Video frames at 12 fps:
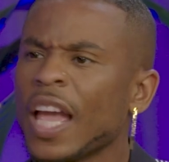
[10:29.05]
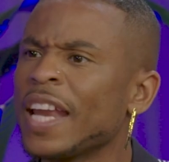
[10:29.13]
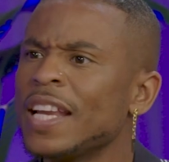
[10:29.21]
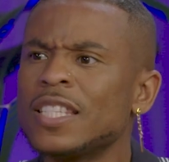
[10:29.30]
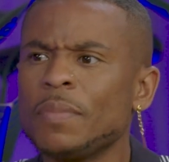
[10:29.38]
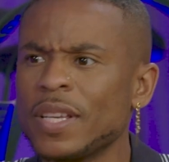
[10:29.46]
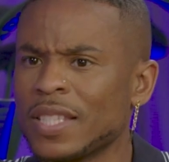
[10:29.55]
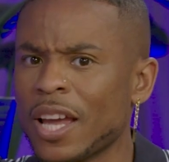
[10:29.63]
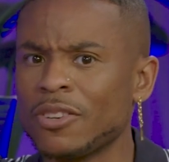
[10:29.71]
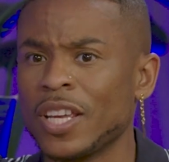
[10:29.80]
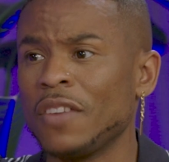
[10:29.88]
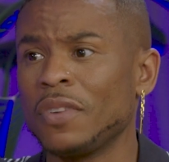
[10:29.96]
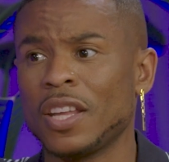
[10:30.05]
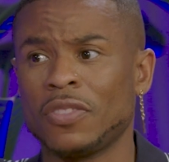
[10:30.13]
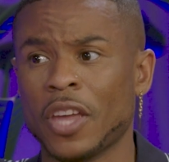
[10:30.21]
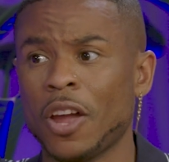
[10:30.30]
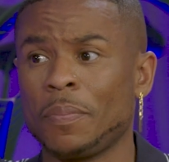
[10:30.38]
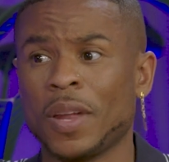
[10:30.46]
It needs to be a standard even in
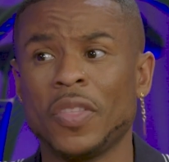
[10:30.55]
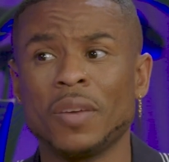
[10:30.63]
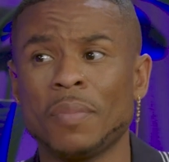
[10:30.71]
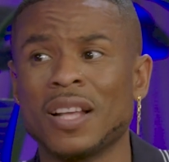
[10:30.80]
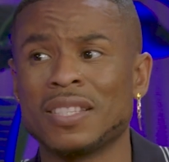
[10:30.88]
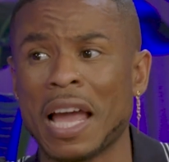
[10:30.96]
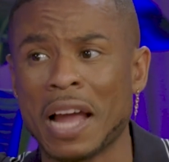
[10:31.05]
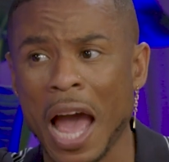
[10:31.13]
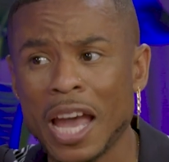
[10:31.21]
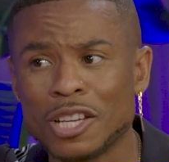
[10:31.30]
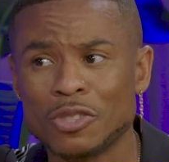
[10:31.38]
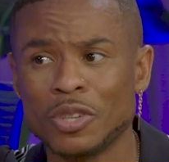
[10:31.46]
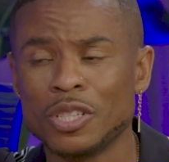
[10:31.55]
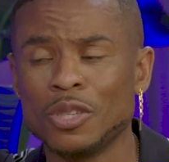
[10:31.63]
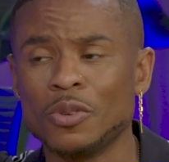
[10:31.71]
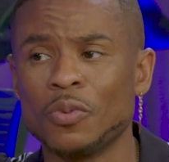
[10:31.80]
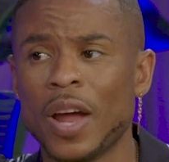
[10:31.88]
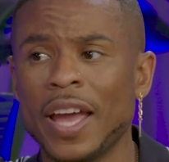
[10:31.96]
therapy. I think about psychiatry
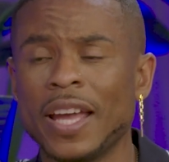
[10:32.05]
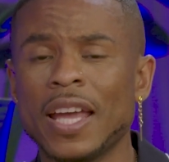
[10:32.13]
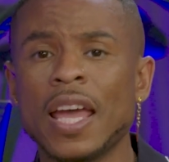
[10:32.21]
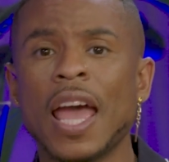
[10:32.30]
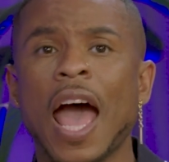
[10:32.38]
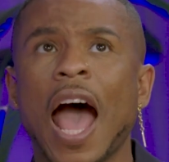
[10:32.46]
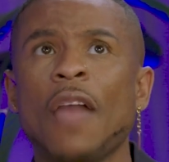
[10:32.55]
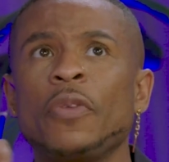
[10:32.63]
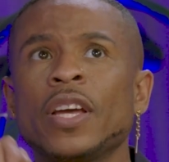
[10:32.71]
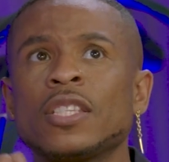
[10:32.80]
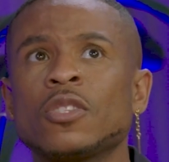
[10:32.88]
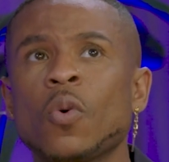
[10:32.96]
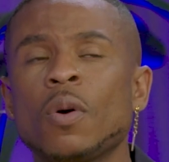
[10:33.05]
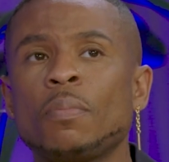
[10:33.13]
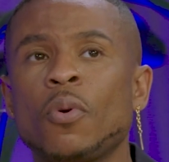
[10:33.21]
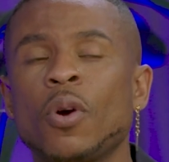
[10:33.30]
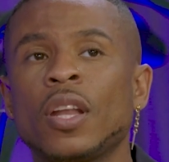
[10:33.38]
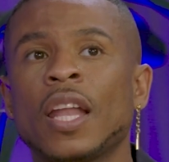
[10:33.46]
too, right? I think it's so
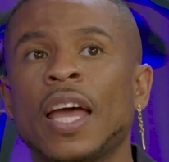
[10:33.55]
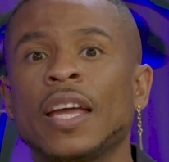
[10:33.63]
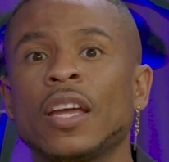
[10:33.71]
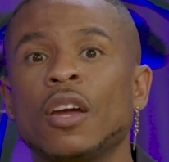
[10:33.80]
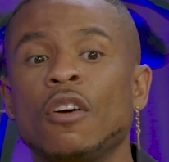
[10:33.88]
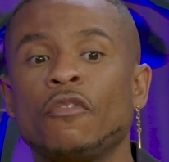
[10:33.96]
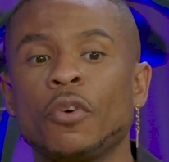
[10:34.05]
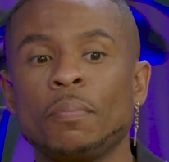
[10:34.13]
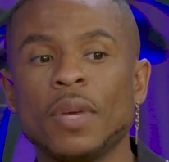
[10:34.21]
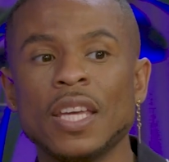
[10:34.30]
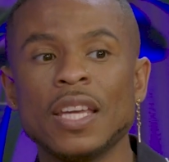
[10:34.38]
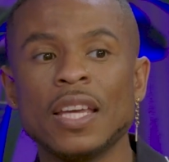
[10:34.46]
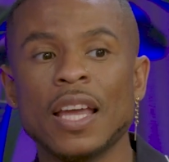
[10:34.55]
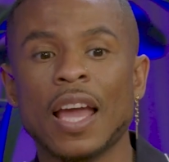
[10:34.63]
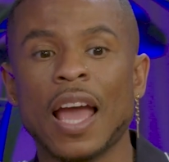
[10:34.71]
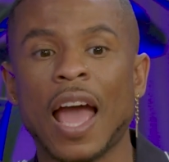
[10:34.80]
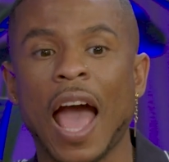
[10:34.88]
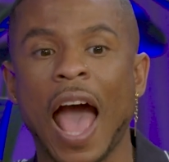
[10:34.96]
important. Like for me,
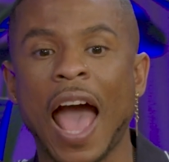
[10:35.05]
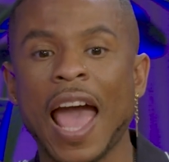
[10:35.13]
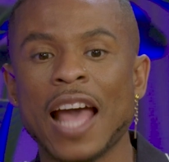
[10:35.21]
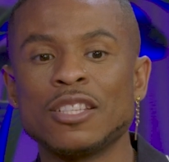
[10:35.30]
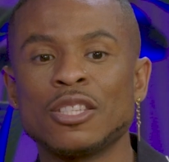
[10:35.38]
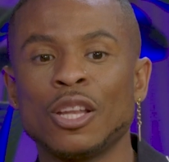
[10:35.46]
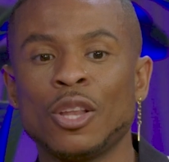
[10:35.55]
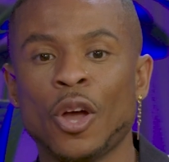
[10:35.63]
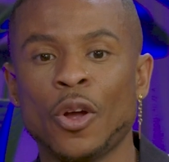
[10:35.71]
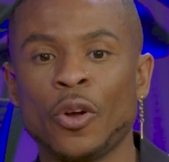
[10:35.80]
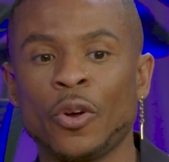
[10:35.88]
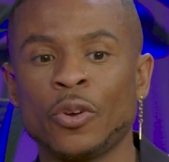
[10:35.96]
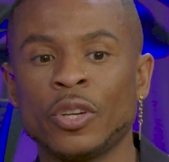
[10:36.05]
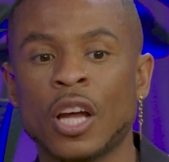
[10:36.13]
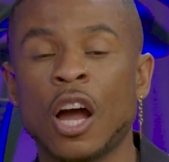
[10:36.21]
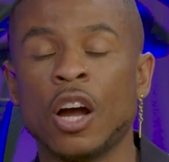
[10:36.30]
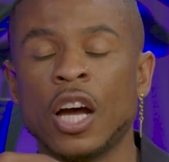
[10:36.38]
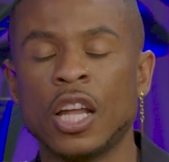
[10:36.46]
I had to learn
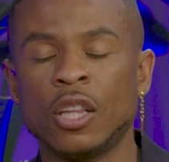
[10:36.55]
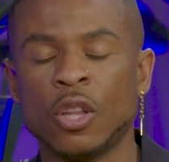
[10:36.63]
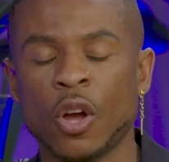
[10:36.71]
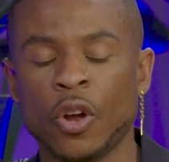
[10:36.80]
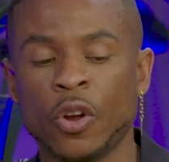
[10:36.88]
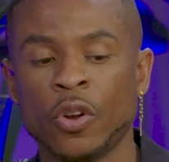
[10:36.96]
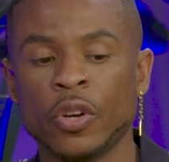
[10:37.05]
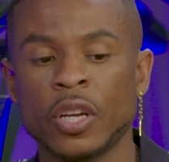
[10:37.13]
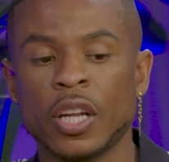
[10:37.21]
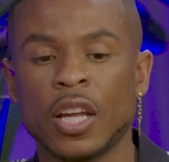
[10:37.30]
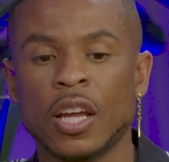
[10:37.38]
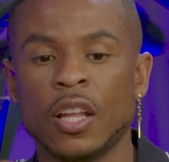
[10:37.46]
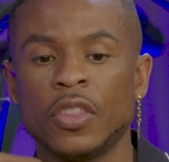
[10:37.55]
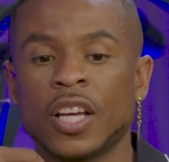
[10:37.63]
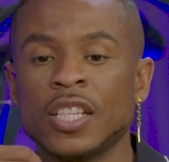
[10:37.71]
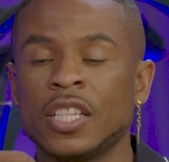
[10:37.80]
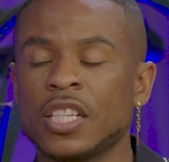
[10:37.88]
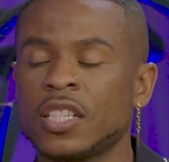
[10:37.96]
or unlearn the
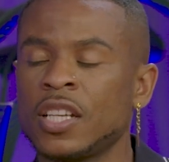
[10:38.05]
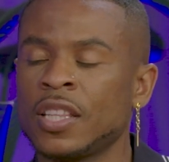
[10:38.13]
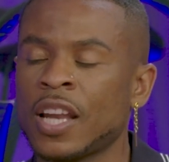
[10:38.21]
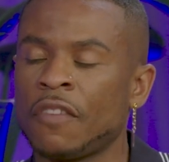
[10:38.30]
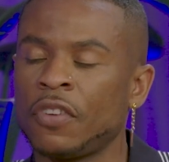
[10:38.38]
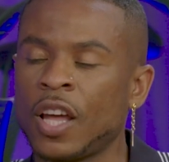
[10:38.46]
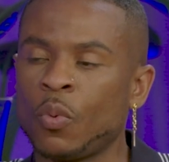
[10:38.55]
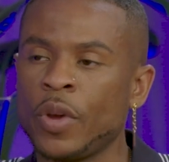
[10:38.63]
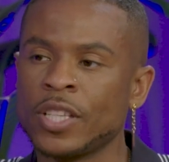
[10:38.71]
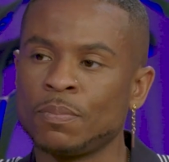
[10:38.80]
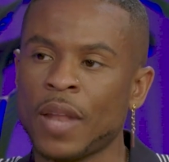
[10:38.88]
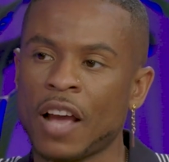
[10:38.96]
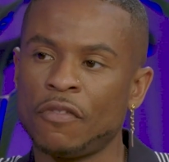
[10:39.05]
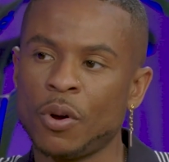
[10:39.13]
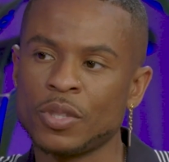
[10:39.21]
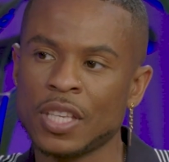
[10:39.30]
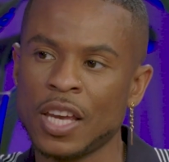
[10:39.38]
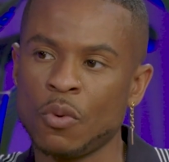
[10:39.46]
conditioning that I feel like we as Black
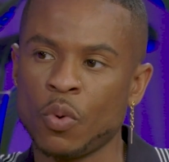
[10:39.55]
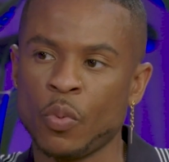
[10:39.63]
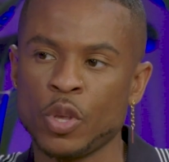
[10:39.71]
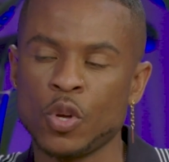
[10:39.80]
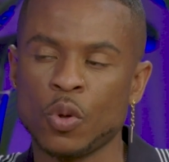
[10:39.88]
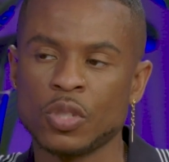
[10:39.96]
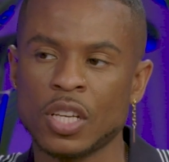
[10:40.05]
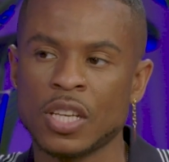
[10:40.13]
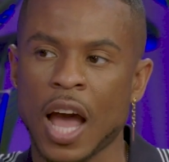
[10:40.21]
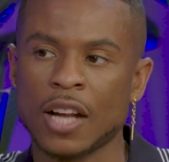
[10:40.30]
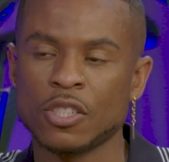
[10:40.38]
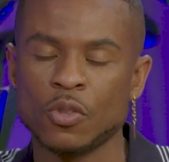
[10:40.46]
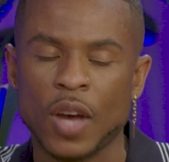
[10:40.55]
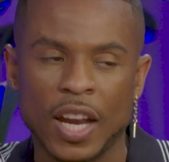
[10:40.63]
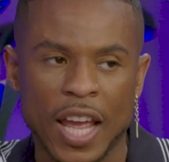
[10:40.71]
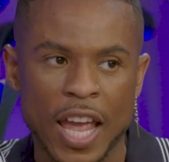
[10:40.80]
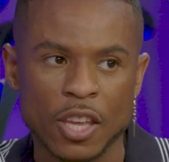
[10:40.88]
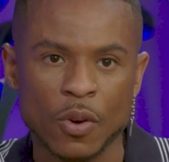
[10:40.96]
folks get, where when you go to the doctor, you kind
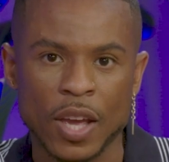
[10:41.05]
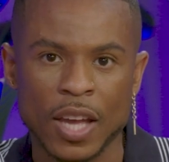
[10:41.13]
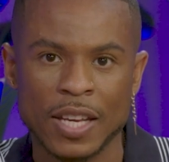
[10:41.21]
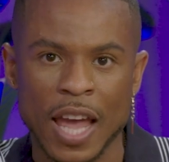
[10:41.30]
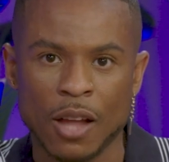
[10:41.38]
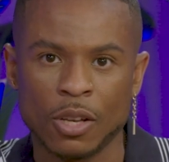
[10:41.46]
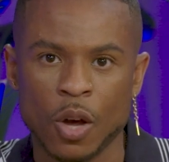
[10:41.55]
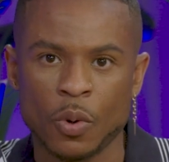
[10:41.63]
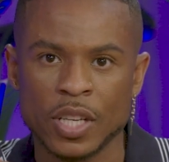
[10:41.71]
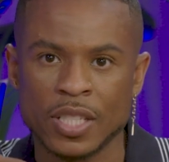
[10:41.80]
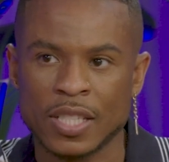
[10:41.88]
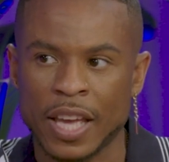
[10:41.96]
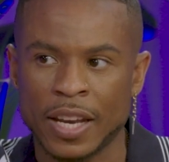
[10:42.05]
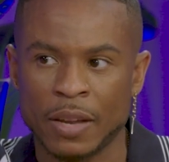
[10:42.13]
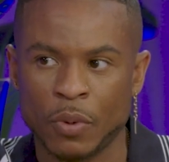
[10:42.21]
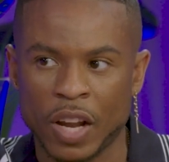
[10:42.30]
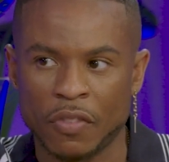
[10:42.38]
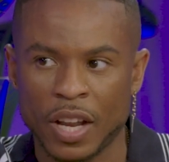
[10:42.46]
of hang your head down low and then
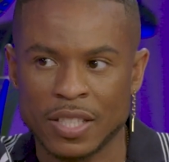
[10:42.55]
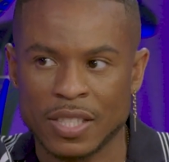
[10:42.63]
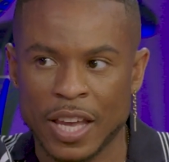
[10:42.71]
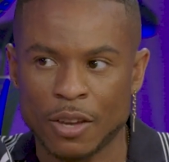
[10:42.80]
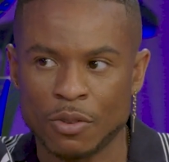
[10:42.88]
whatever they say, you